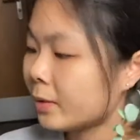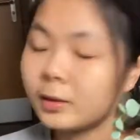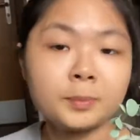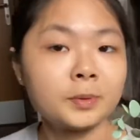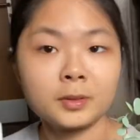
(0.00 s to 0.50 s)

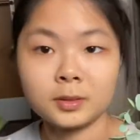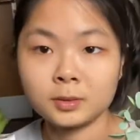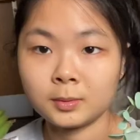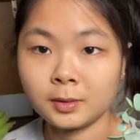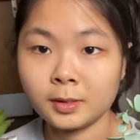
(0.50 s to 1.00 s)
gonna put
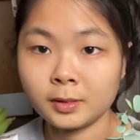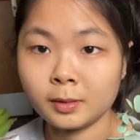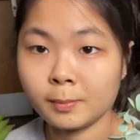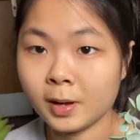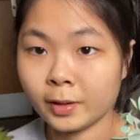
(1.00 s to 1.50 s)
this one in
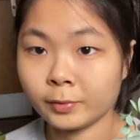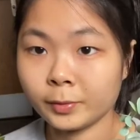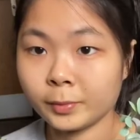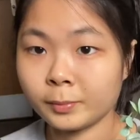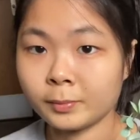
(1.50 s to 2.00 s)
the
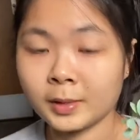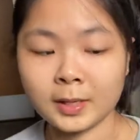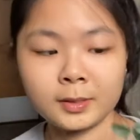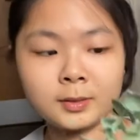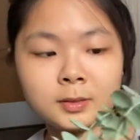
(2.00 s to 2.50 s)
bathroom
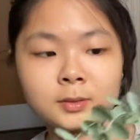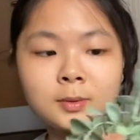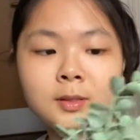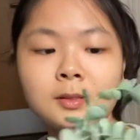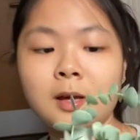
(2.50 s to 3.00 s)
and then this
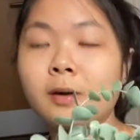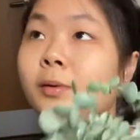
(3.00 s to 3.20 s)
one I